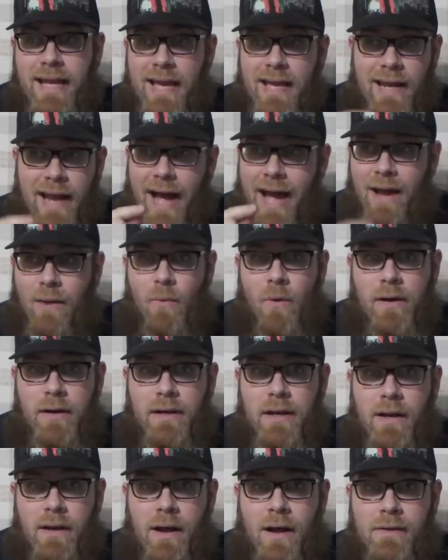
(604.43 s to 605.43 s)
and I
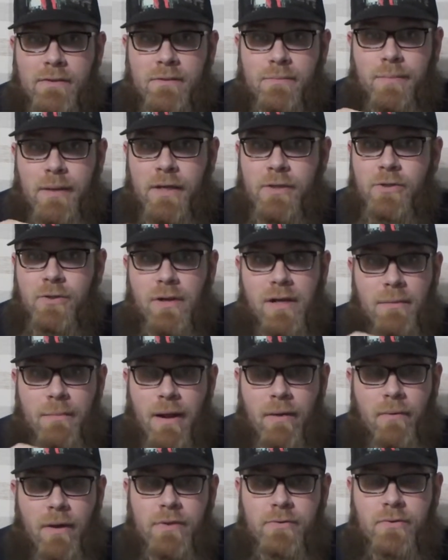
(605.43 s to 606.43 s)
wanted an awesome picture out of
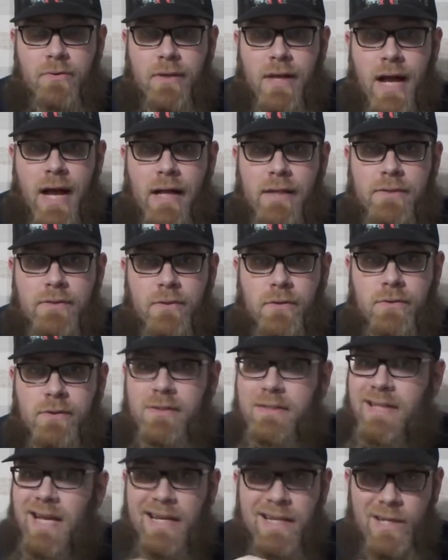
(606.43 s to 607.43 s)
my retro consoles
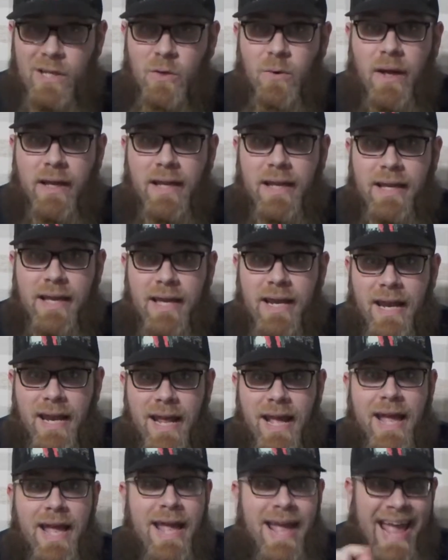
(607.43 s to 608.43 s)
because I knew I could get it,
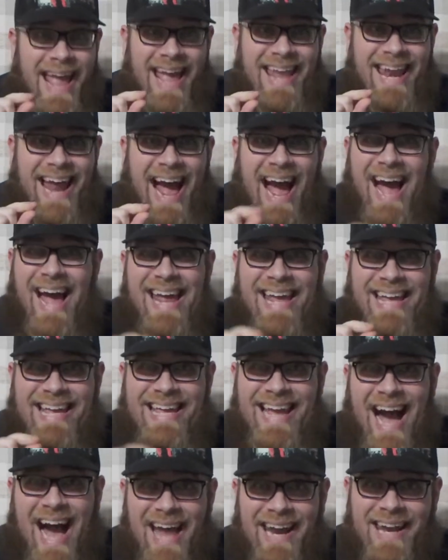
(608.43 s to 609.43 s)
and I
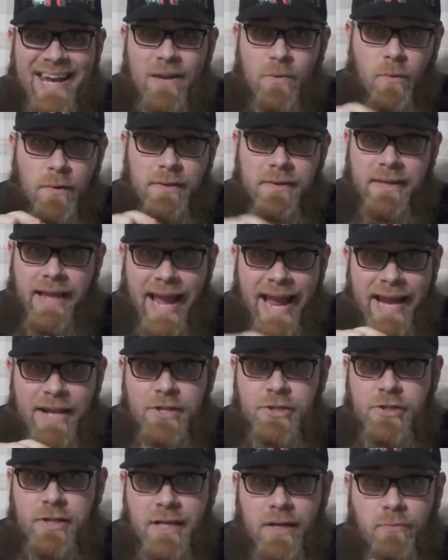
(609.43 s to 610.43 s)
got it with
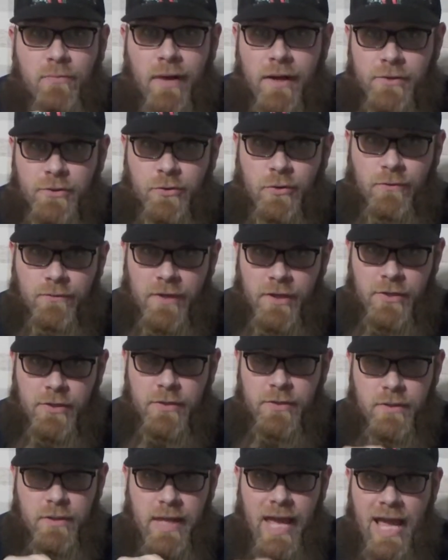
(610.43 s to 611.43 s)
HD
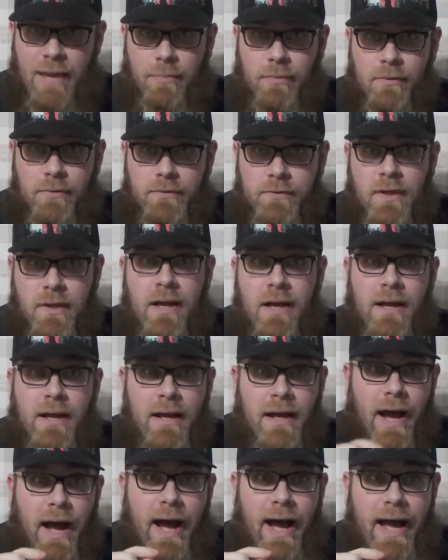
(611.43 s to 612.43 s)
Retrovision's cables.
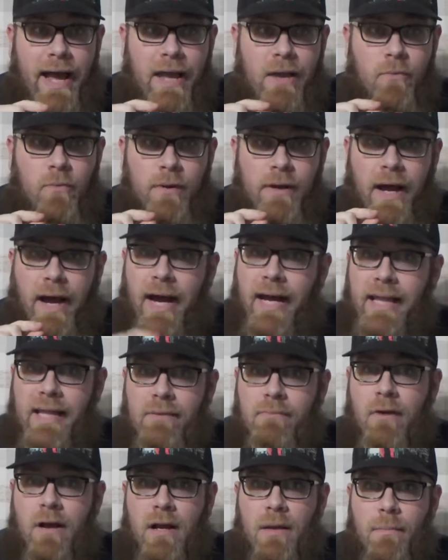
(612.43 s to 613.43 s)
I would highly
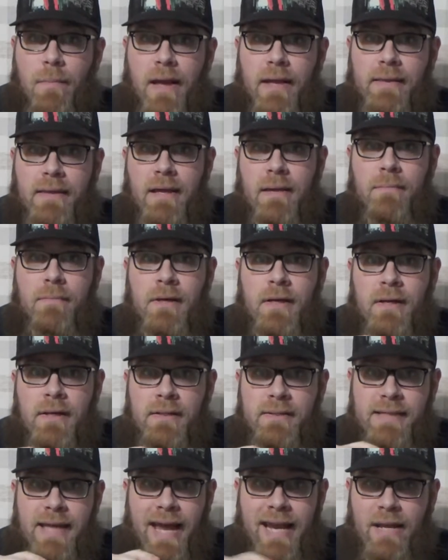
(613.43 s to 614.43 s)
recommend them
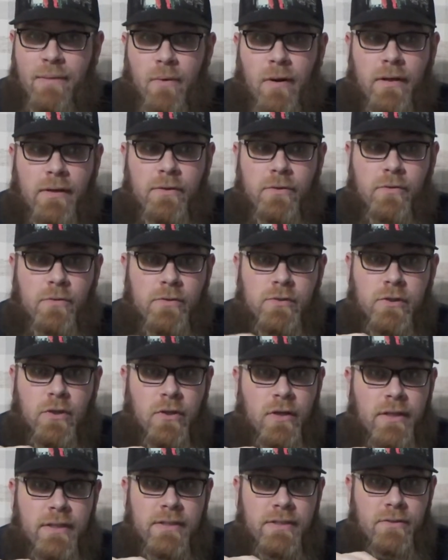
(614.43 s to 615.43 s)
to anyone who's
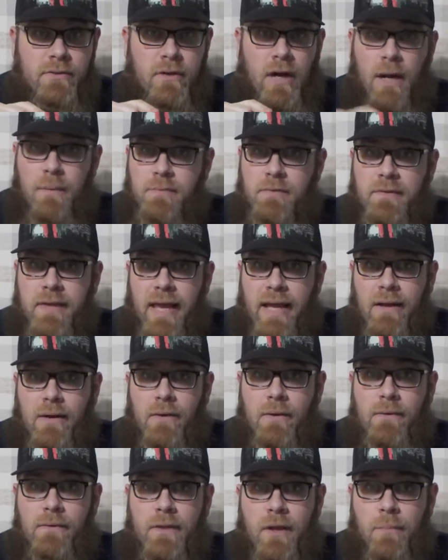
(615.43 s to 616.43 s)
looking to
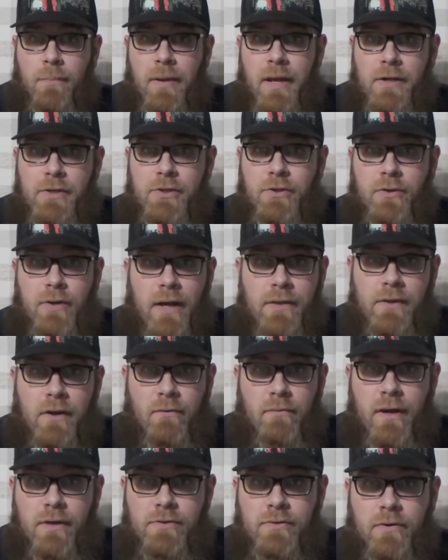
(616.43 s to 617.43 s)
upscale their picture on their
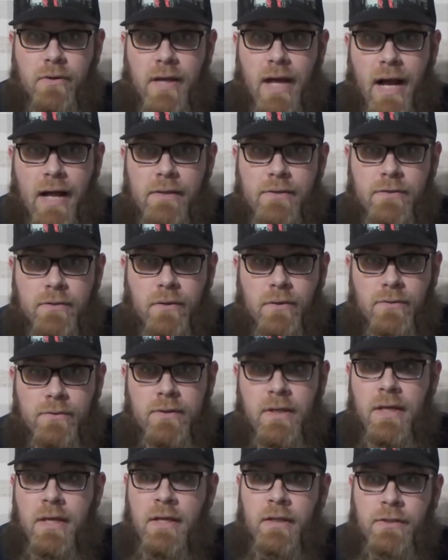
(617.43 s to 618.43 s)
retro consoles.
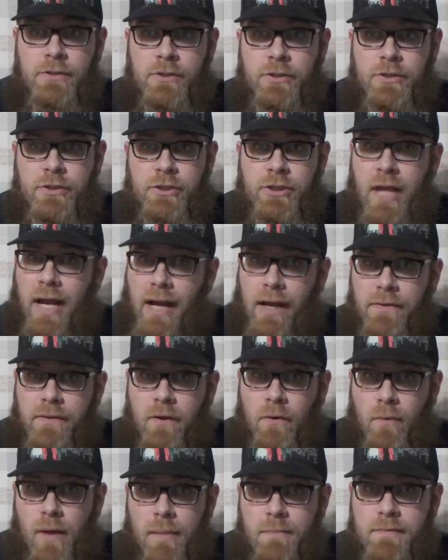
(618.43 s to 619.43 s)
Just check out
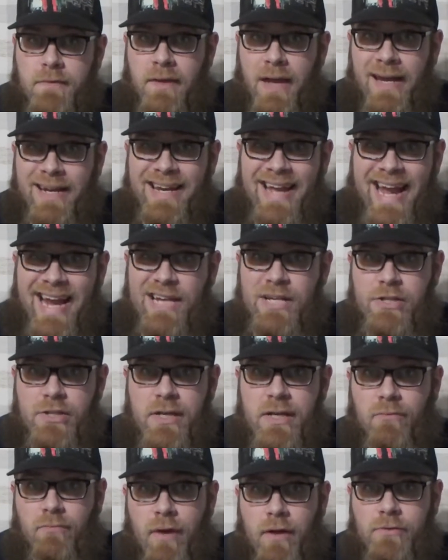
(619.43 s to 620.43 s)
their website,
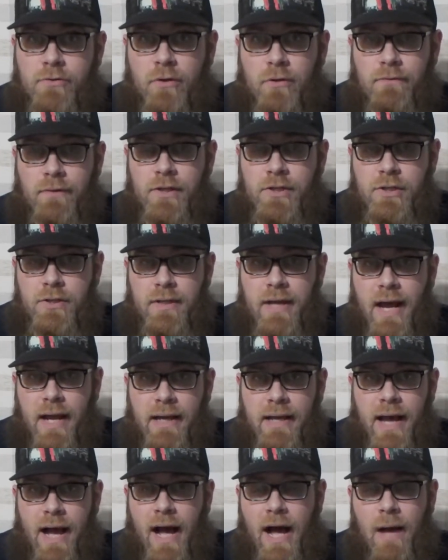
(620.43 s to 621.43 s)

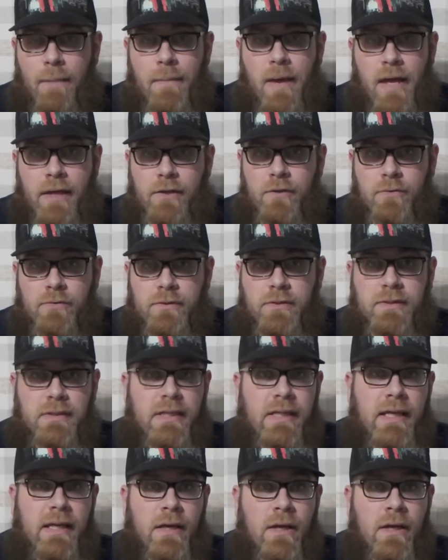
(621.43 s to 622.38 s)
hdretrovision.com, and you'll see